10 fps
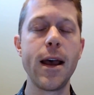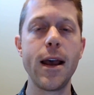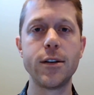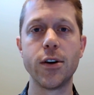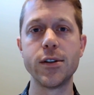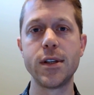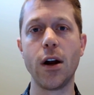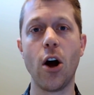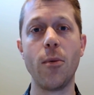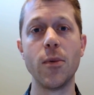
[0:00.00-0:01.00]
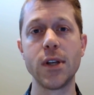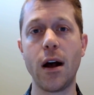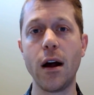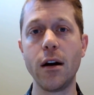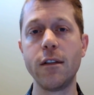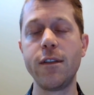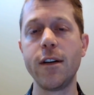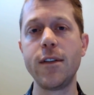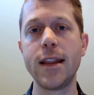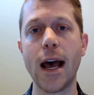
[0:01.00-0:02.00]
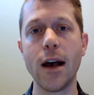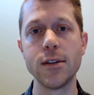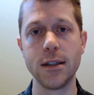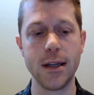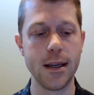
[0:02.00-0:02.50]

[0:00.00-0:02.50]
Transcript: it turns into almost 150,000.